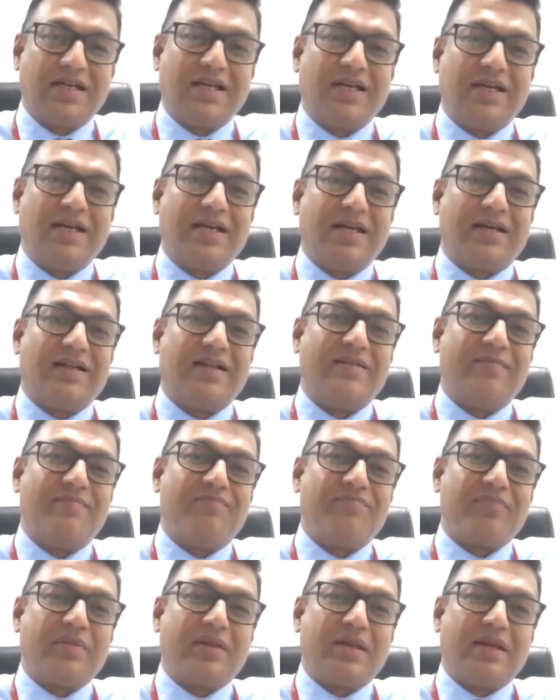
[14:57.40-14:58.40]
here.
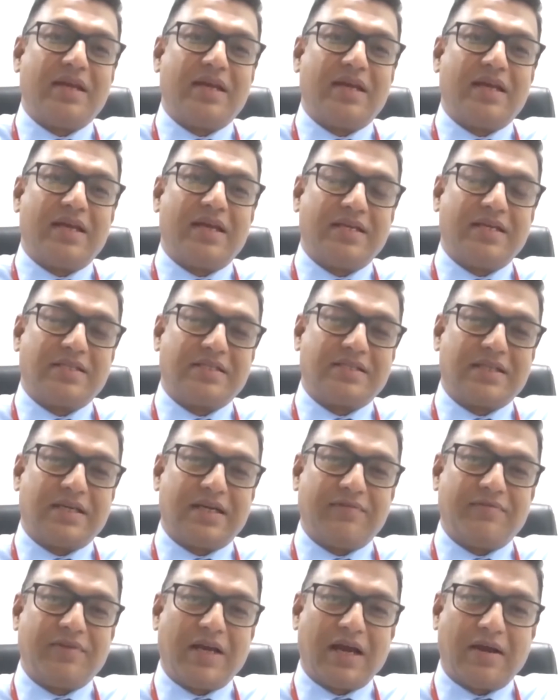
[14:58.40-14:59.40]
He's, uh,
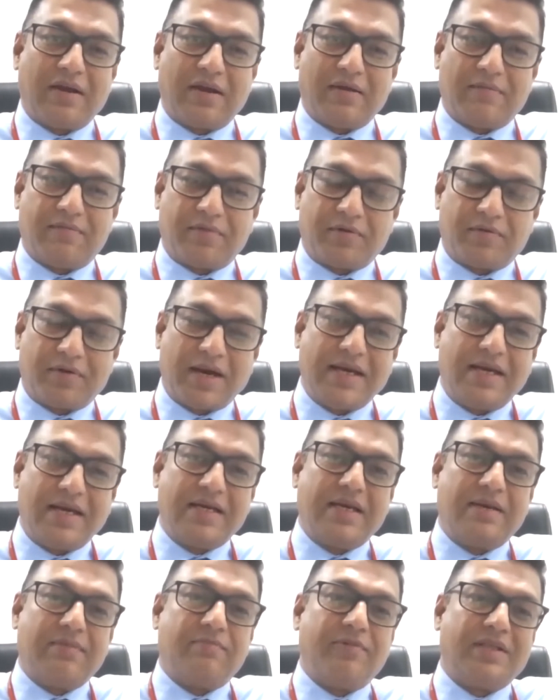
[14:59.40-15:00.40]
we are
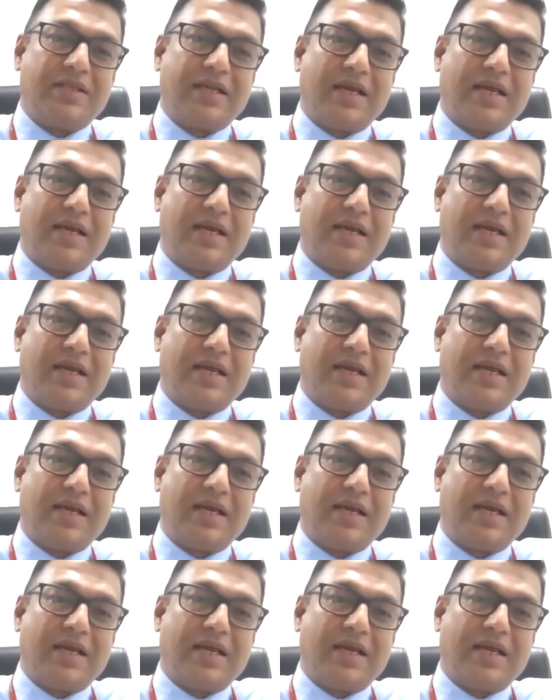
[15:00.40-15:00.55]
providing him with